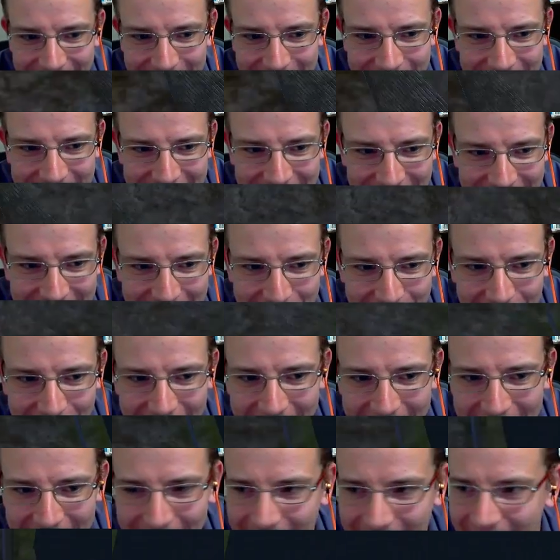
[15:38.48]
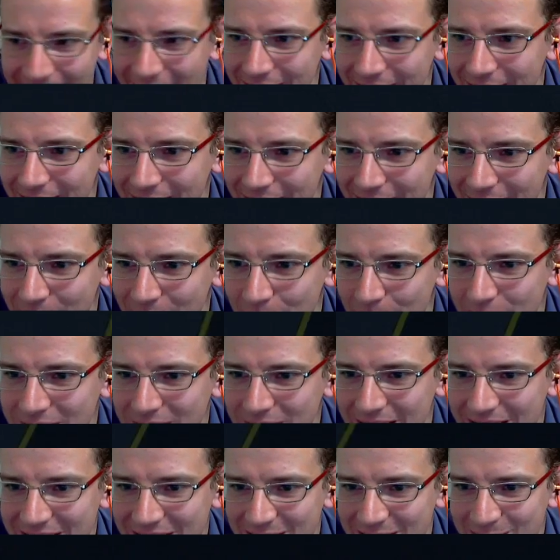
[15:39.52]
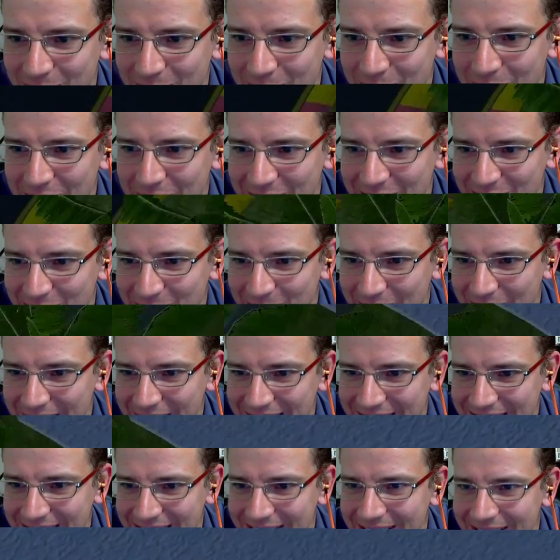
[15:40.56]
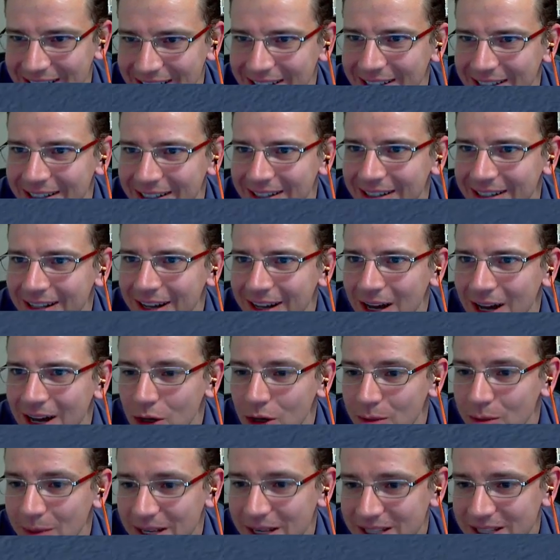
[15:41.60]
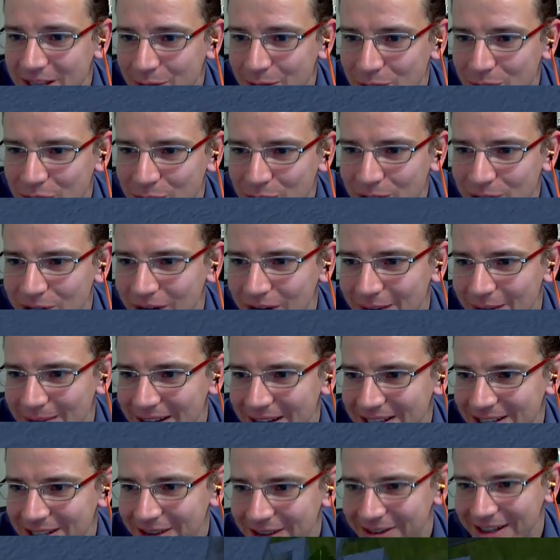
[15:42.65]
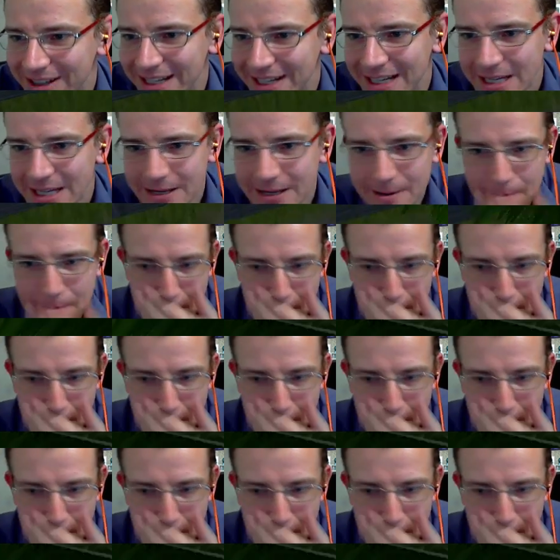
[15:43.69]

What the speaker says: Or did that not count? Or was that just my personal best? I got the best zone 2 time, that's okay.